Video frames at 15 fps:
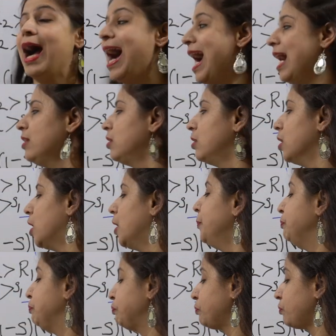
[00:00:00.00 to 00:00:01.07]
at the
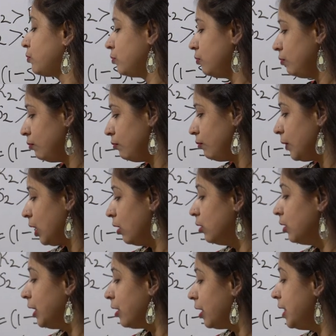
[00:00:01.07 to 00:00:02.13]

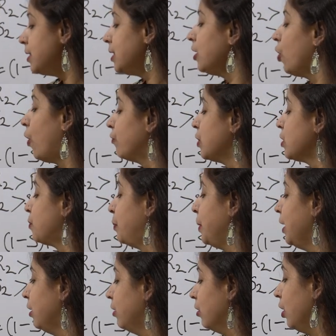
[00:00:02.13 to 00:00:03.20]
decreasing of the
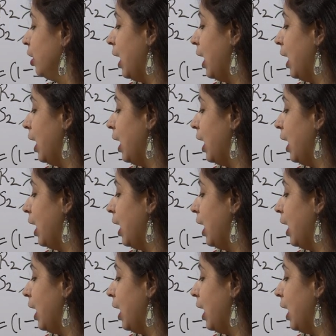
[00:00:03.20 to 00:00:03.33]
speed,